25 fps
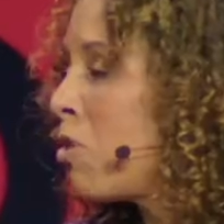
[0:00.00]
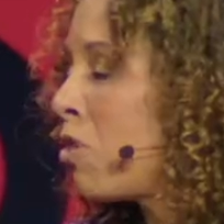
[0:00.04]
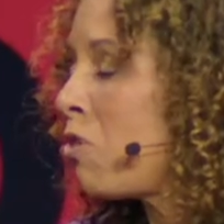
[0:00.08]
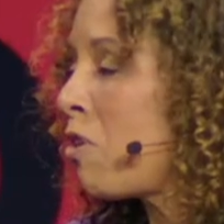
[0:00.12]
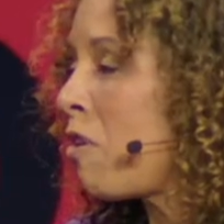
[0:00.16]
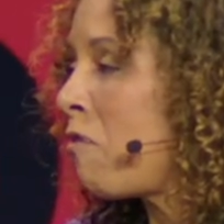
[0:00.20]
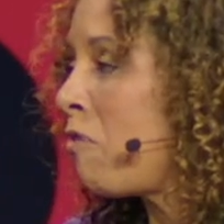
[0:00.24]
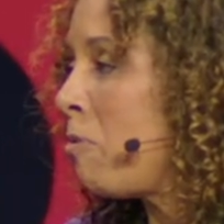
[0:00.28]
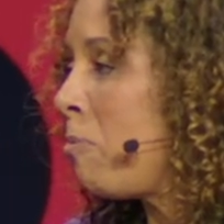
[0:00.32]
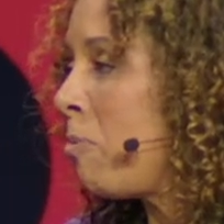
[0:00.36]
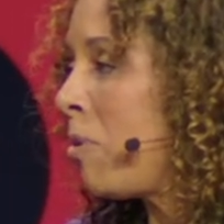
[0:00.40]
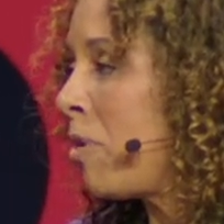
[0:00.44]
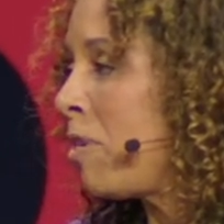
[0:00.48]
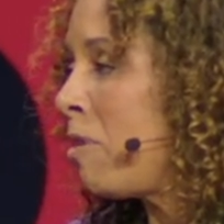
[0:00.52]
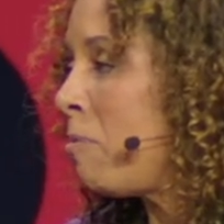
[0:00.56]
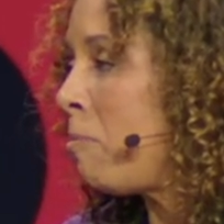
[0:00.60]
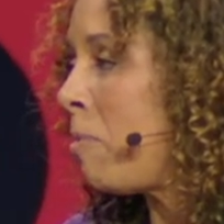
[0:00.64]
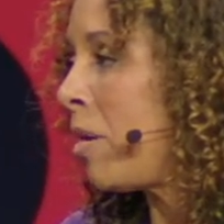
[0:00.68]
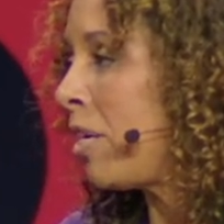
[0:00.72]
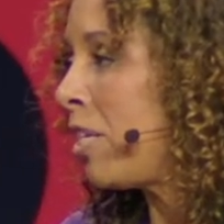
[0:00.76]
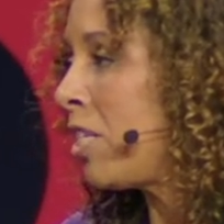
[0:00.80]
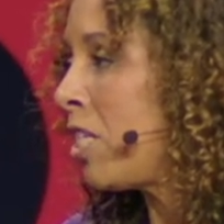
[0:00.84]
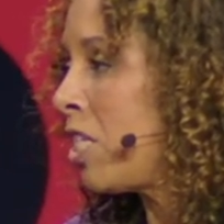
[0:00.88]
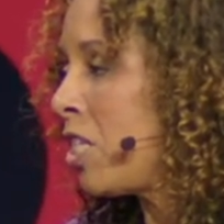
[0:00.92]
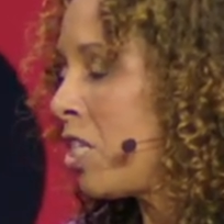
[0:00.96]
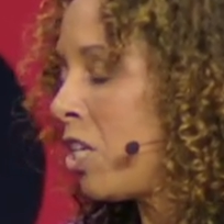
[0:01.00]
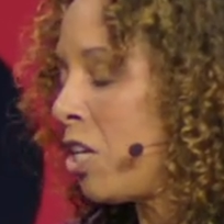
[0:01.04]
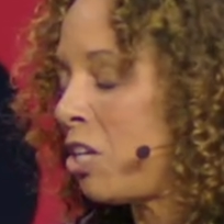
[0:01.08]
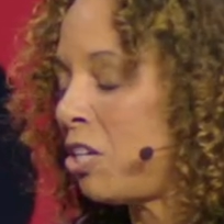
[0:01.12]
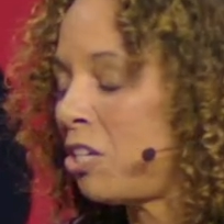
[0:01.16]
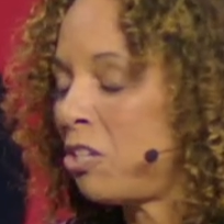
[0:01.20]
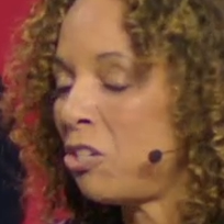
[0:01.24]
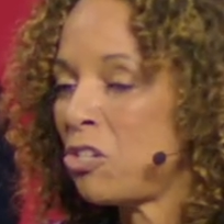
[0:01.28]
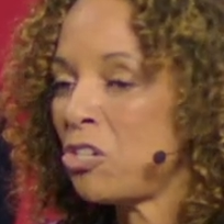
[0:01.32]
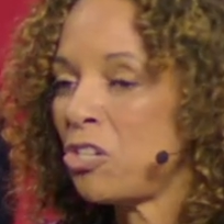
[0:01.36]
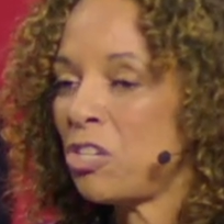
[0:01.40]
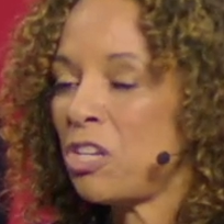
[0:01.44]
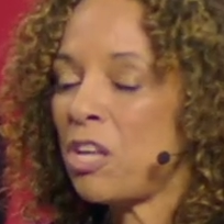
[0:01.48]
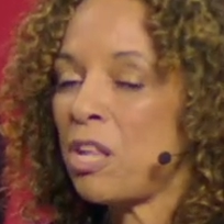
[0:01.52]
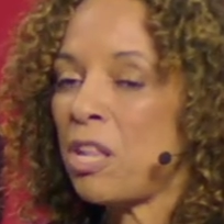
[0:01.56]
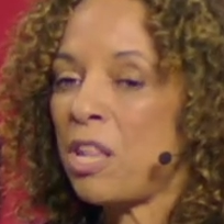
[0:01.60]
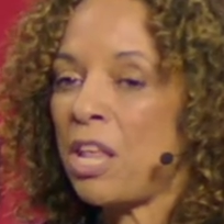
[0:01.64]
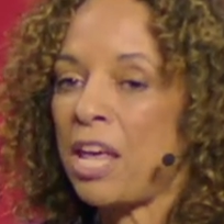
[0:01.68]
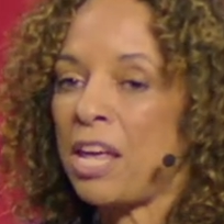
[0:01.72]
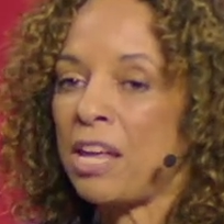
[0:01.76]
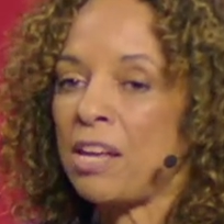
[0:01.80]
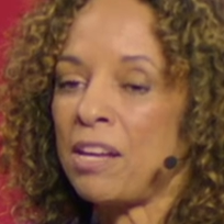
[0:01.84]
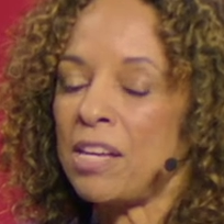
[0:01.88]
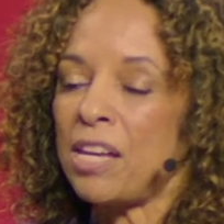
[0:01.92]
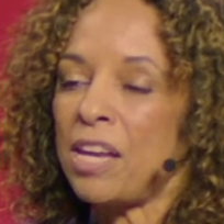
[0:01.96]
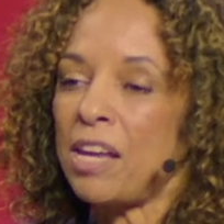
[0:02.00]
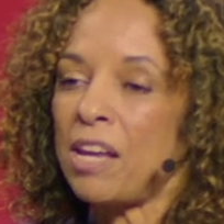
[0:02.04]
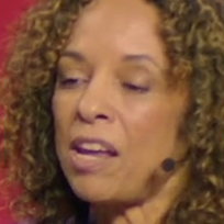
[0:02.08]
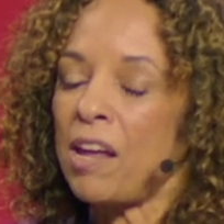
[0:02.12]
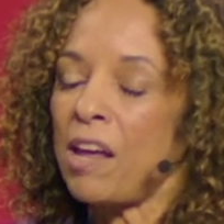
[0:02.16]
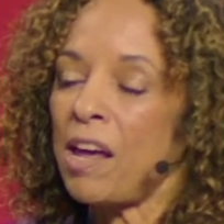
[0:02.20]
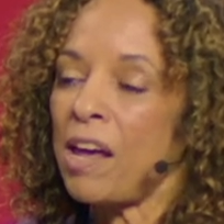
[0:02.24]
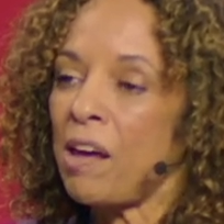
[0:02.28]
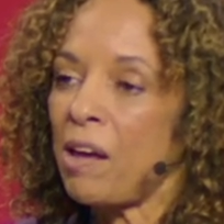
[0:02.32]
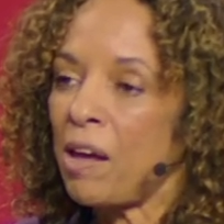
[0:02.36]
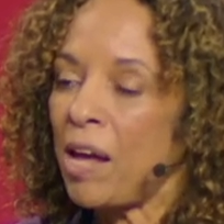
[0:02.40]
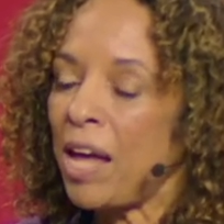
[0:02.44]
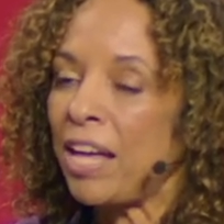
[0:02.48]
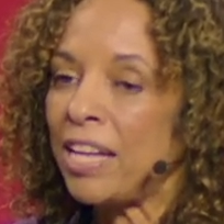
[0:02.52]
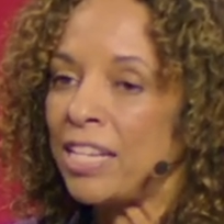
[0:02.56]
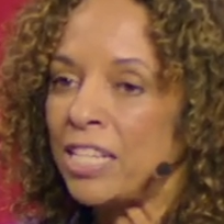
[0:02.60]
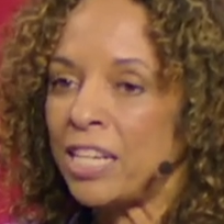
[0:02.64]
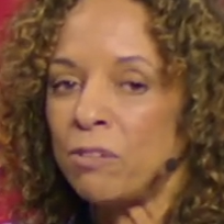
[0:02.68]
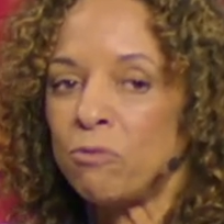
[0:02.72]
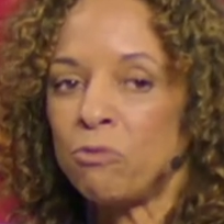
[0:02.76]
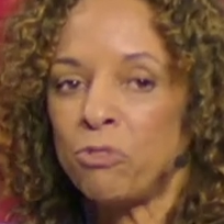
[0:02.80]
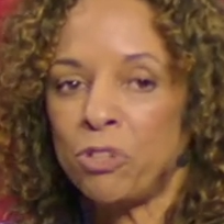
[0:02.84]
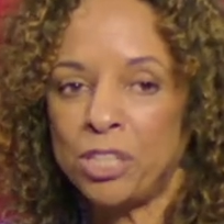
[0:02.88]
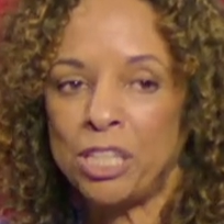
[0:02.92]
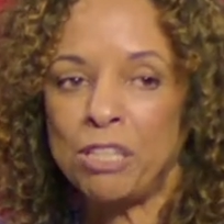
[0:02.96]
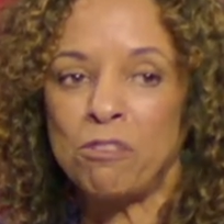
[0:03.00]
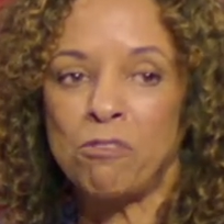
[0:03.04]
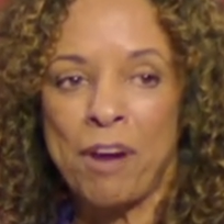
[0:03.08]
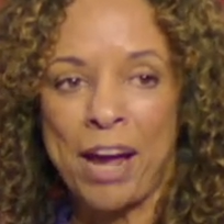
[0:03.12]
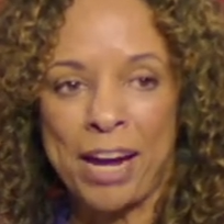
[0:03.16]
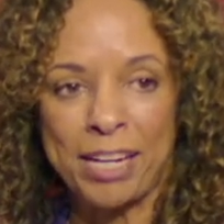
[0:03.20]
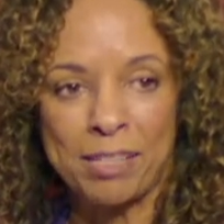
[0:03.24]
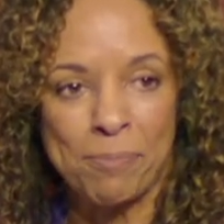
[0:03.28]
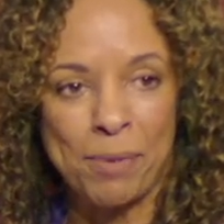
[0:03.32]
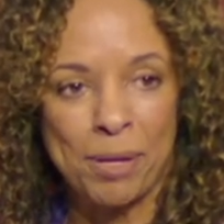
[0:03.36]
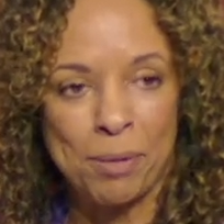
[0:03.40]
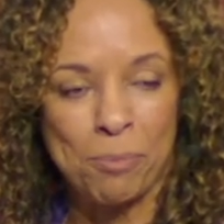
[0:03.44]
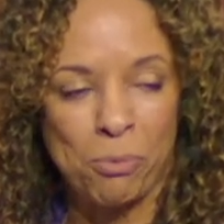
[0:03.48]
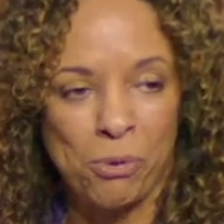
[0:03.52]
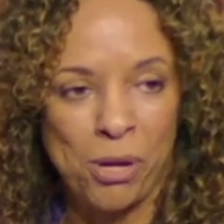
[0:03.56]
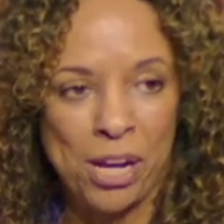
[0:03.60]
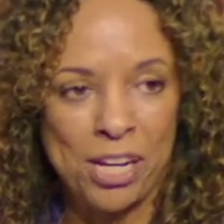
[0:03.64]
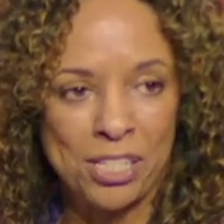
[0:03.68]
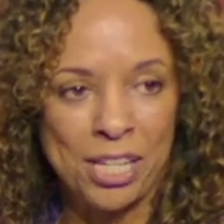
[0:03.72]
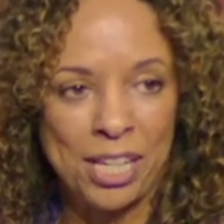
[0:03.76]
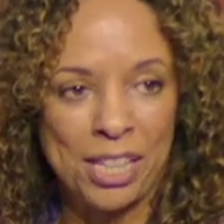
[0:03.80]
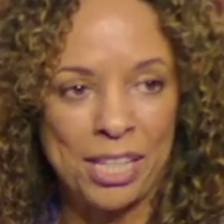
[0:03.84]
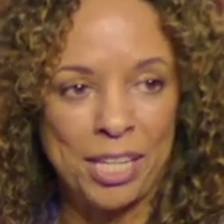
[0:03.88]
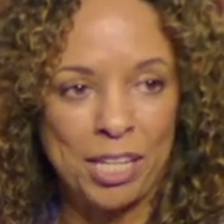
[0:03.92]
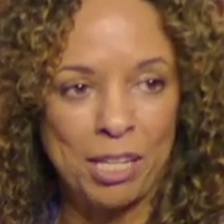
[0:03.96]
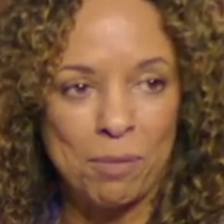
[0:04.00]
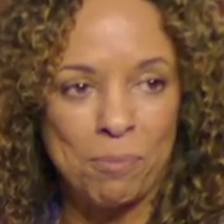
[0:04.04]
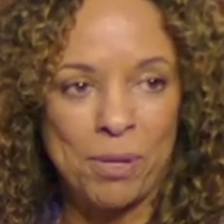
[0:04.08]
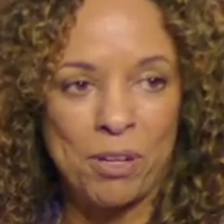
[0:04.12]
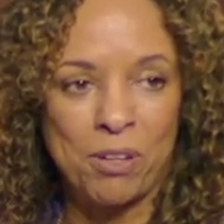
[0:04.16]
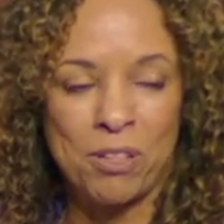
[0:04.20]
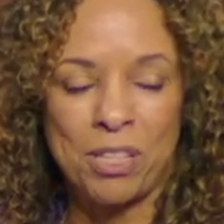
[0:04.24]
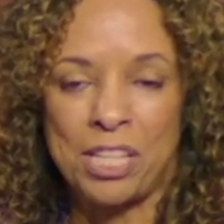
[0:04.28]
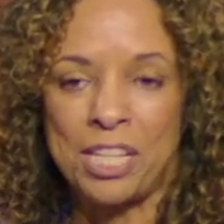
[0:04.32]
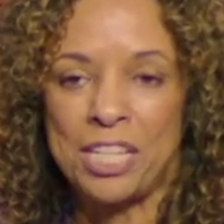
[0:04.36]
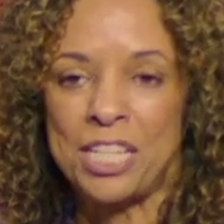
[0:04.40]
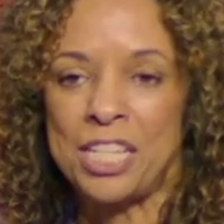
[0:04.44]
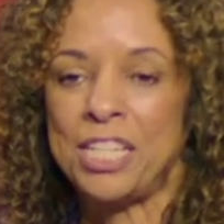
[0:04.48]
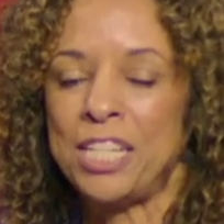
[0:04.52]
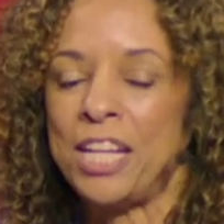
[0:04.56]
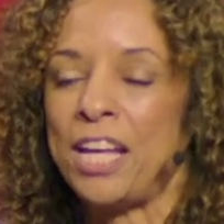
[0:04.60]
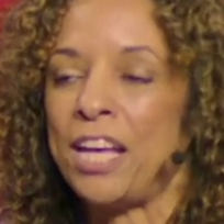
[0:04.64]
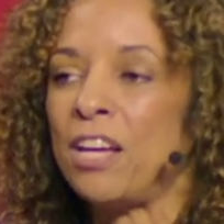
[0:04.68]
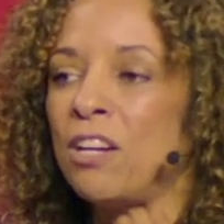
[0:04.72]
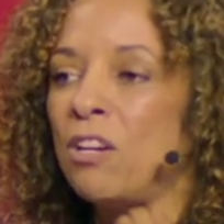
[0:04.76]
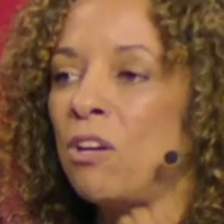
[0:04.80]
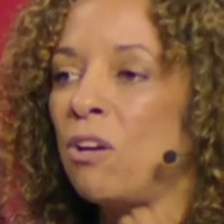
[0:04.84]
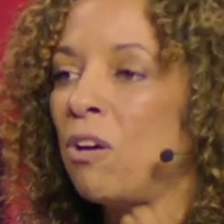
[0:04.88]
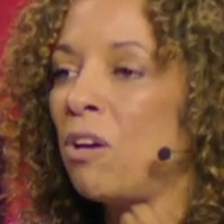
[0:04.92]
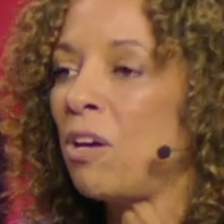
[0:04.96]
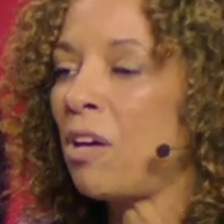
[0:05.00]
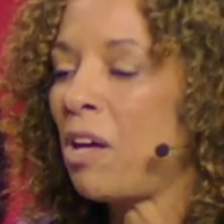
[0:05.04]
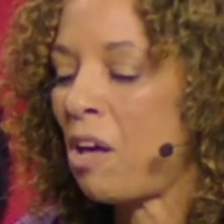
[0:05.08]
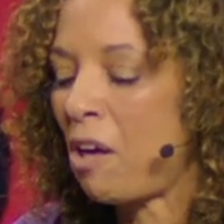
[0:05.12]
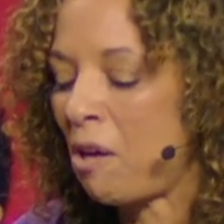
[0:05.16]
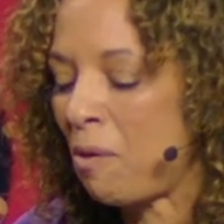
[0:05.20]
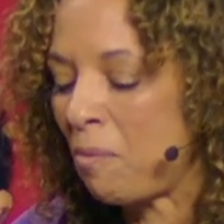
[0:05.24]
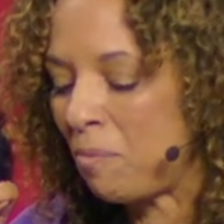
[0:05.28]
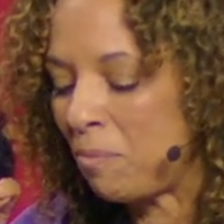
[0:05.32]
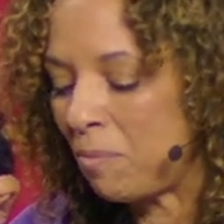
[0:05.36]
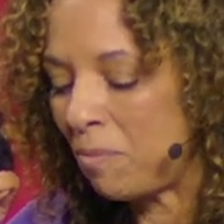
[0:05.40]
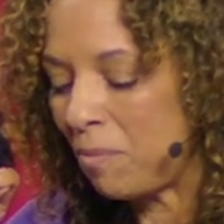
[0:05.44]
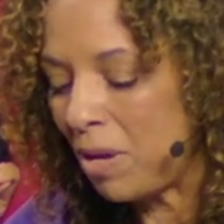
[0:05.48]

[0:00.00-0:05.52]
you, everybody backstage, that as I really racked my brain to think about this, that um,